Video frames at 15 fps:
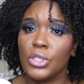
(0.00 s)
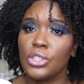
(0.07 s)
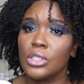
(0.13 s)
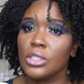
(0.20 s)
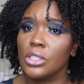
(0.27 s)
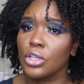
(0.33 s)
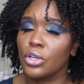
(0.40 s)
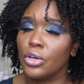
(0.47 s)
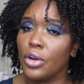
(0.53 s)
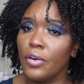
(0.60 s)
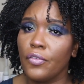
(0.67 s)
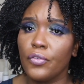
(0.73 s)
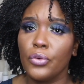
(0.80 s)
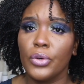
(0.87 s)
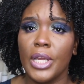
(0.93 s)
which is the
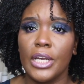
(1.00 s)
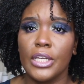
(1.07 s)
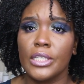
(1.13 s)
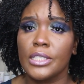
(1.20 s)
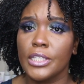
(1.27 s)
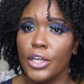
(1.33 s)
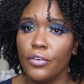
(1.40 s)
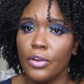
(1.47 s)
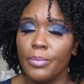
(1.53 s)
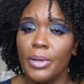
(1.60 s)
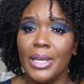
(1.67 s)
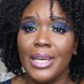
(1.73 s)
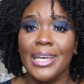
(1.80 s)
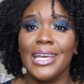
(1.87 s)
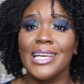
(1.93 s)
curl food and the
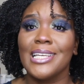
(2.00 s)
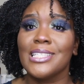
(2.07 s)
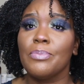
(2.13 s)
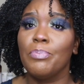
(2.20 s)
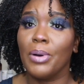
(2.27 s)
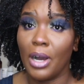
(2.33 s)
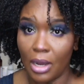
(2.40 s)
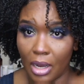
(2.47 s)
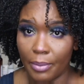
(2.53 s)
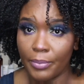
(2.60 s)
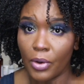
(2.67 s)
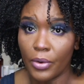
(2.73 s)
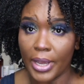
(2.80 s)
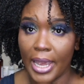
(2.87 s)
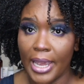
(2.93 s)
serum, is
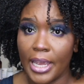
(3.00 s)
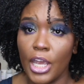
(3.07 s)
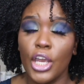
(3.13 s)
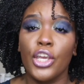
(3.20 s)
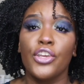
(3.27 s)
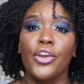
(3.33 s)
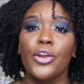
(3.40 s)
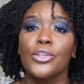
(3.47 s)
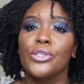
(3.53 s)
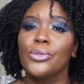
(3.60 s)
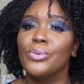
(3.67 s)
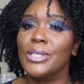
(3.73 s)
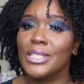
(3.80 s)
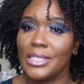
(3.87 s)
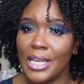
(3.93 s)
bomb, okay? Your
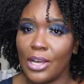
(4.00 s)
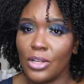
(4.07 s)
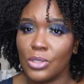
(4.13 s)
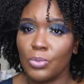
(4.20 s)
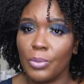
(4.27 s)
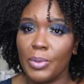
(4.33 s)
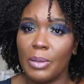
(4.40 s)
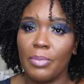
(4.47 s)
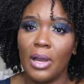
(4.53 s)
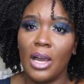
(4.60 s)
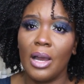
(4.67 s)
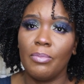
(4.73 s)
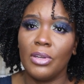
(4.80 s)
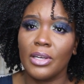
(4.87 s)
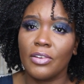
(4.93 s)
twist outs will be
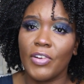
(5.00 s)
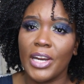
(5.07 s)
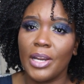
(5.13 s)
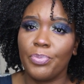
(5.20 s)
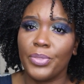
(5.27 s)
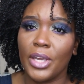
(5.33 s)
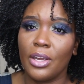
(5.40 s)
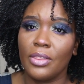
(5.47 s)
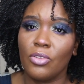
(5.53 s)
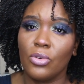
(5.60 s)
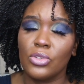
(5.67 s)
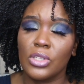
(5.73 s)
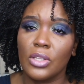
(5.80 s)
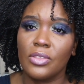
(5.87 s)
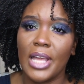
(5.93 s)
bomb. Look right up there.
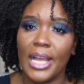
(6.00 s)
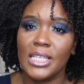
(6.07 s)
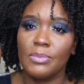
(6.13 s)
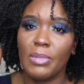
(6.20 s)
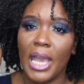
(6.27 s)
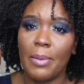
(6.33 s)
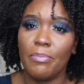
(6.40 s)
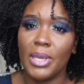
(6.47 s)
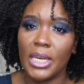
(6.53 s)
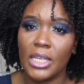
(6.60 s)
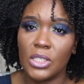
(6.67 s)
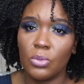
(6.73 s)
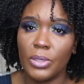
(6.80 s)
Those, that's my mini